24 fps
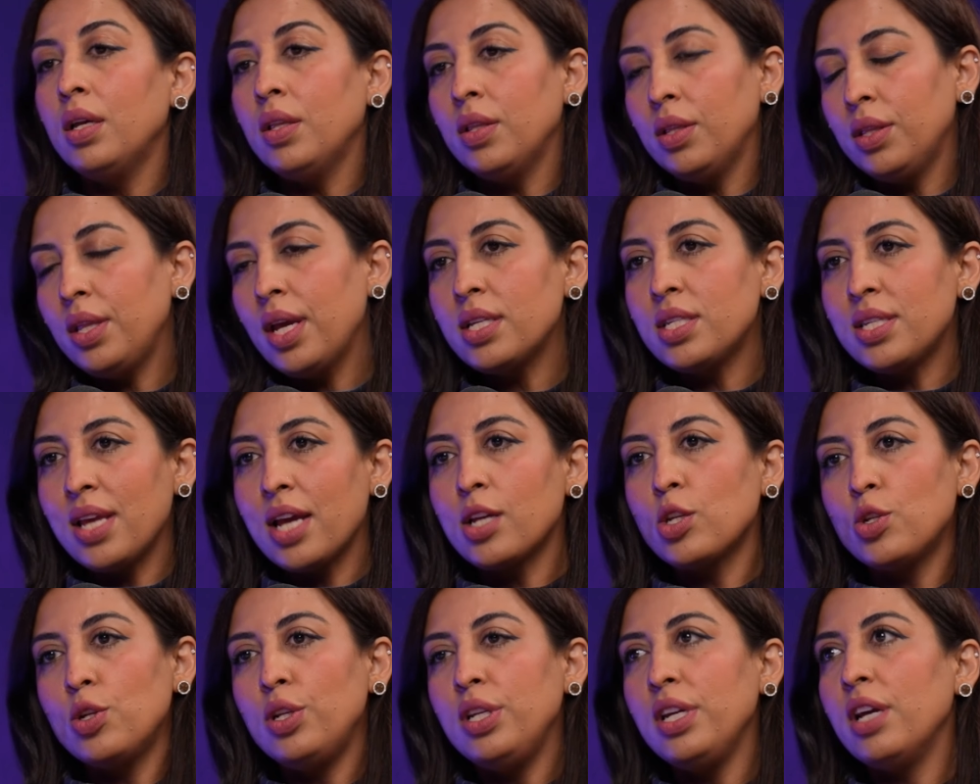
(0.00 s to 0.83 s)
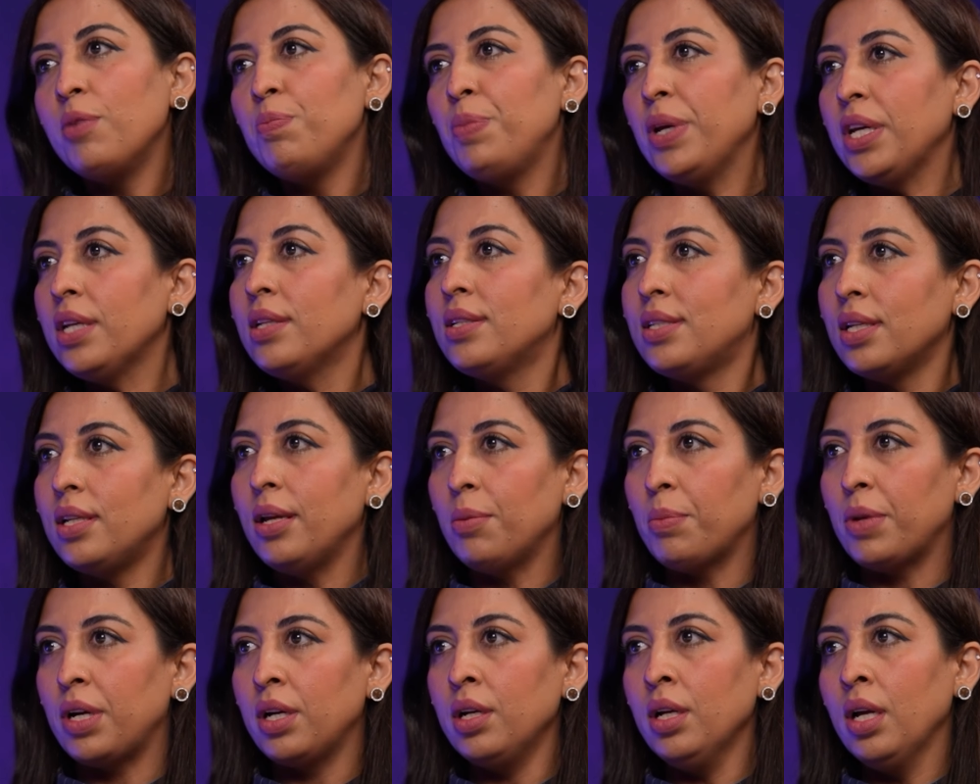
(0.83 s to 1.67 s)
That's actually a big
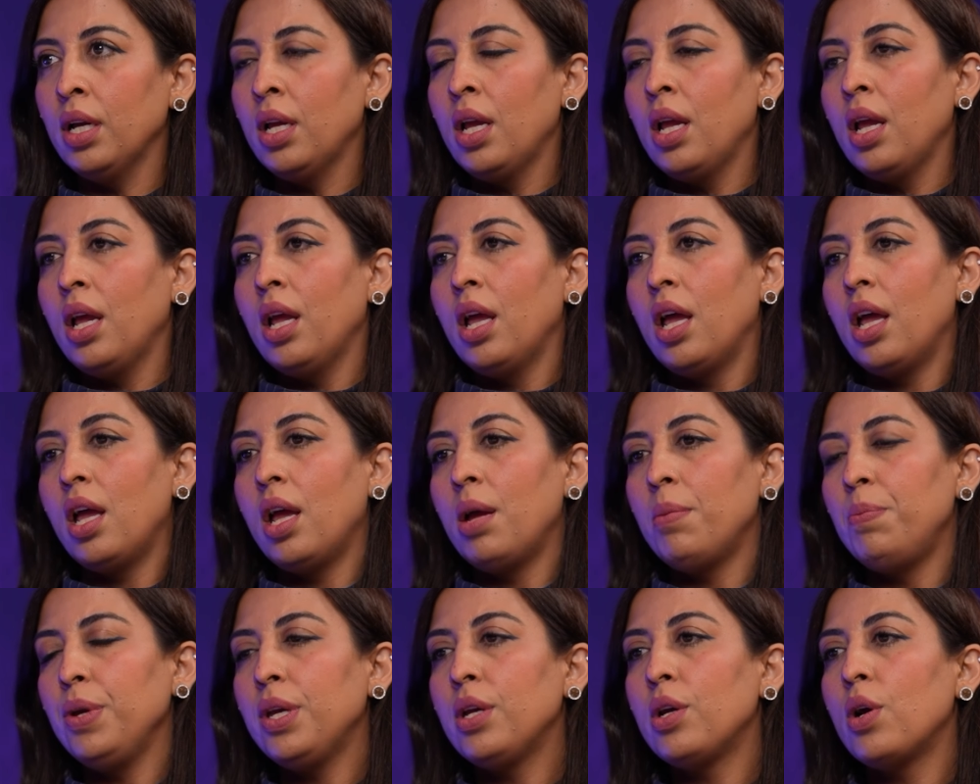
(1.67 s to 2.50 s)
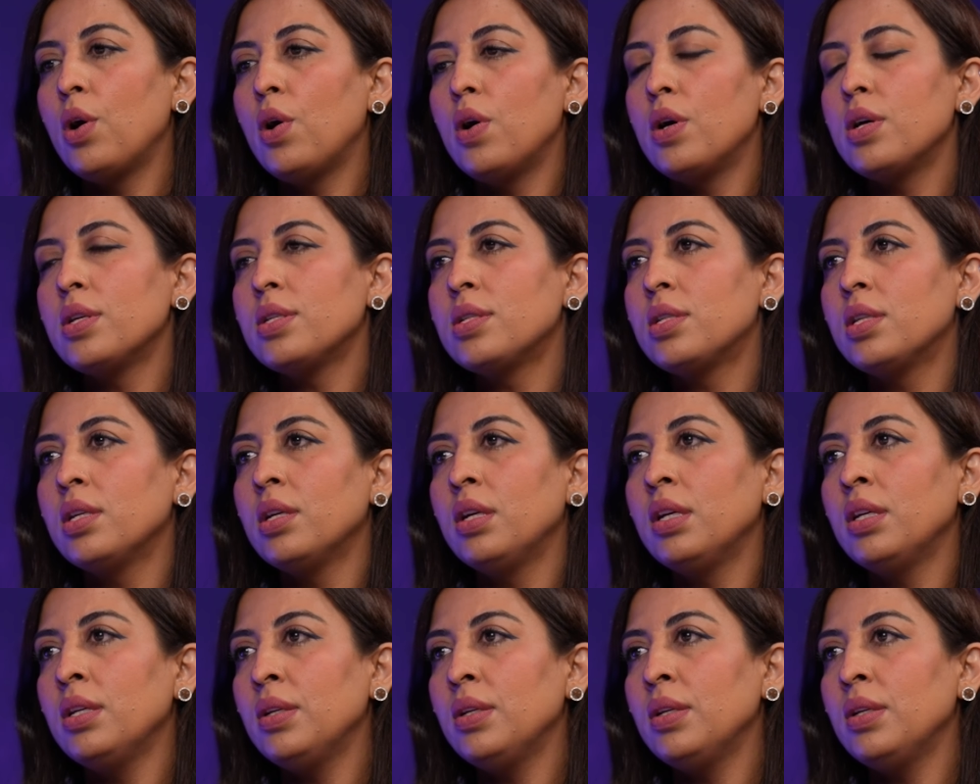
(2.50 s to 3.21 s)
dilemma because